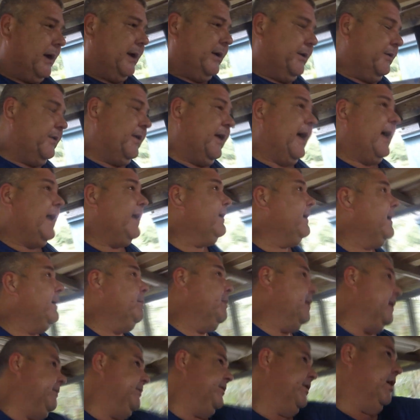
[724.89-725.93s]
I do that?
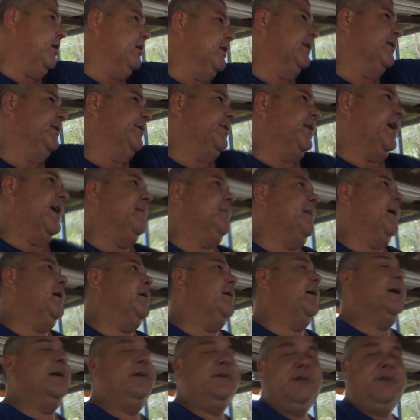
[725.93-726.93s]
But it was all in the same area.